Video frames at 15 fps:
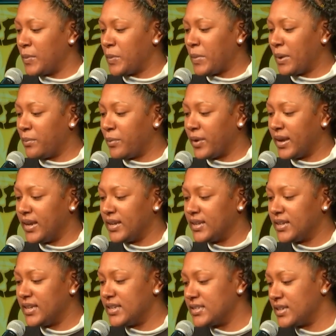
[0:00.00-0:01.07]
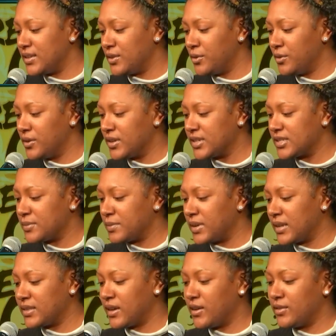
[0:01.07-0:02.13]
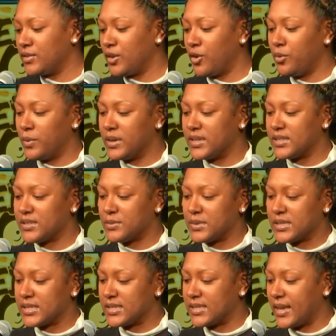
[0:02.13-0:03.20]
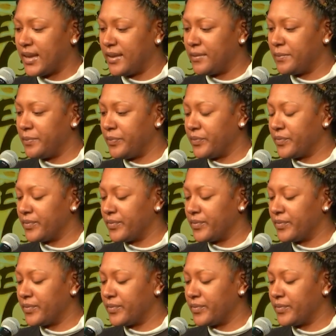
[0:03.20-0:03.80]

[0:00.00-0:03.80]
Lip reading: My brain isn't yours, but I thought no one's was the same.